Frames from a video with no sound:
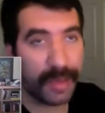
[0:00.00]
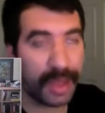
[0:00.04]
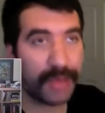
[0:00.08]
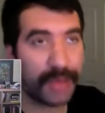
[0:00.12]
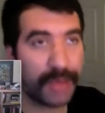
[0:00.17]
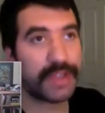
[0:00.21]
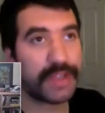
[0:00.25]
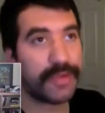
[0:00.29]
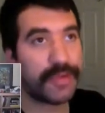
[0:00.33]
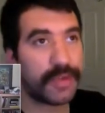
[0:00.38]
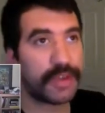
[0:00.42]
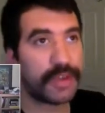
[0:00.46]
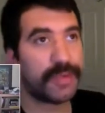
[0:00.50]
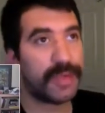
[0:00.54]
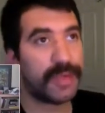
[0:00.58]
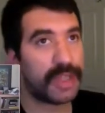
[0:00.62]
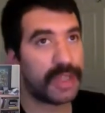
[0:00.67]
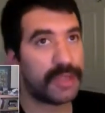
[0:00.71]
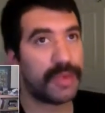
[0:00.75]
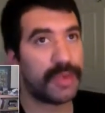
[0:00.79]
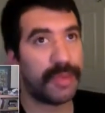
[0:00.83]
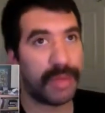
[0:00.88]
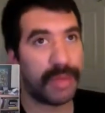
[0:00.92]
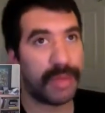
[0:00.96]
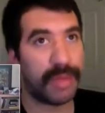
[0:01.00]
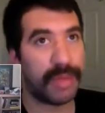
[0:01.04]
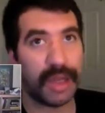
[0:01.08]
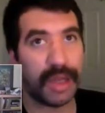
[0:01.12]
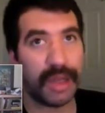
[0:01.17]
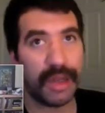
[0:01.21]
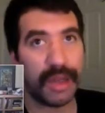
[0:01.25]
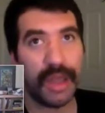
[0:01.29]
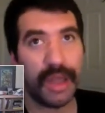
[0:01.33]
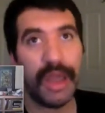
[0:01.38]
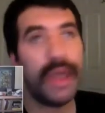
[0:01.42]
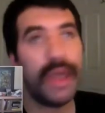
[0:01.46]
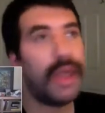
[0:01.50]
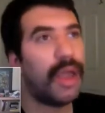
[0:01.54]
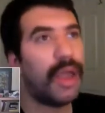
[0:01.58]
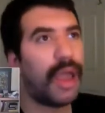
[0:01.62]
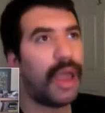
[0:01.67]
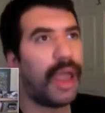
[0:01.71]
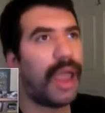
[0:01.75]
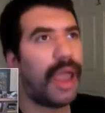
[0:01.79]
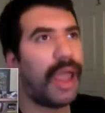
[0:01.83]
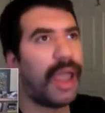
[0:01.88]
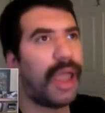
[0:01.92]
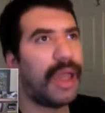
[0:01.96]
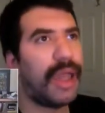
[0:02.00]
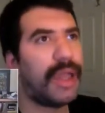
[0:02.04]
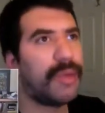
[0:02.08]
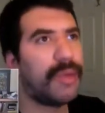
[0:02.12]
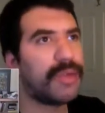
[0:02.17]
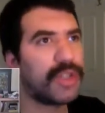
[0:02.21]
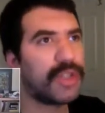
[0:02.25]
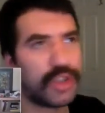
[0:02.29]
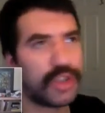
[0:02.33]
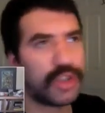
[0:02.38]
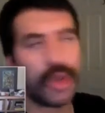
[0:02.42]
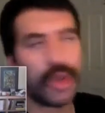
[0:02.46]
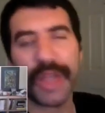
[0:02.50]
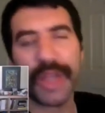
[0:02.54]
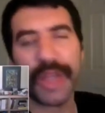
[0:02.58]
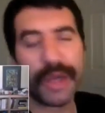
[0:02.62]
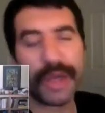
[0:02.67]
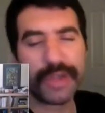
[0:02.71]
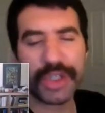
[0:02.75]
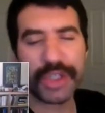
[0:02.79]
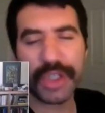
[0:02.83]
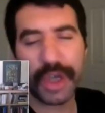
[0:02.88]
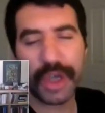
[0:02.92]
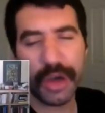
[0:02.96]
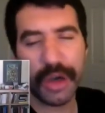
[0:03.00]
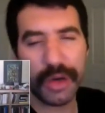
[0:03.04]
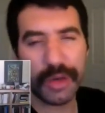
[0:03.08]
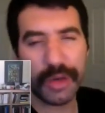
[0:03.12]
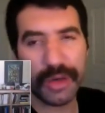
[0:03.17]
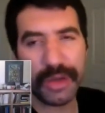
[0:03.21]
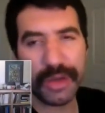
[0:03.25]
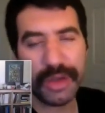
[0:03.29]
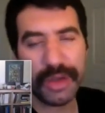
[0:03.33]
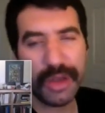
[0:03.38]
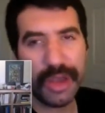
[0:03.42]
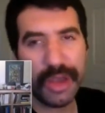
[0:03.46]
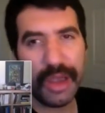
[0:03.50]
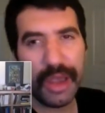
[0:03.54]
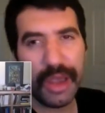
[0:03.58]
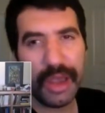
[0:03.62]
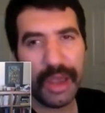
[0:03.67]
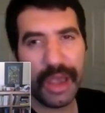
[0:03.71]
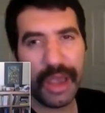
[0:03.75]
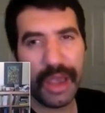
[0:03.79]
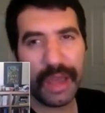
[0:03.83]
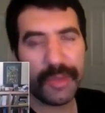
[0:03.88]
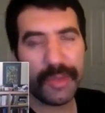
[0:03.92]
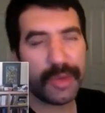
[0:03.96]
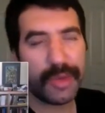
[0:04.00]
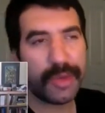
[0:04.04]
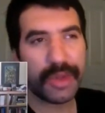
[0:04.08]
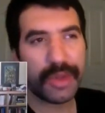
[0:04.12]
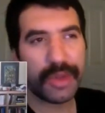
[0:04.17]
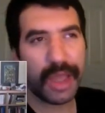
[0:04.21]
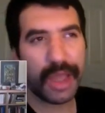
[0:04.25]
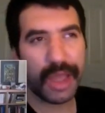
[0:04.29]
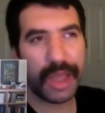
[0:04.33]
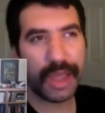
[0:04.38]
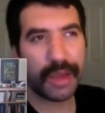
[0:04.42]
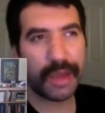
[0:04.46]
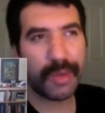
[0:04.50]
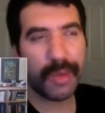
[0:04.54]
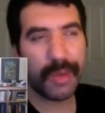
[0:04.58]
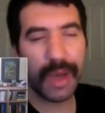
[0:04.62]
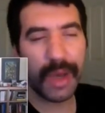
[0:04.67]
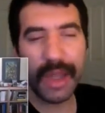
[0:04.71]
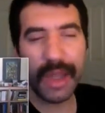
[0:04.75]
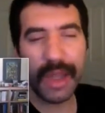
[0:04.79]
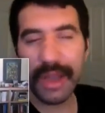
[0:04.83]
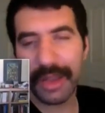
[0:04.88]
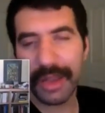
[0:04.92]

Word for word: was the first place we played it, and it was a sold-out show and we were like, "What?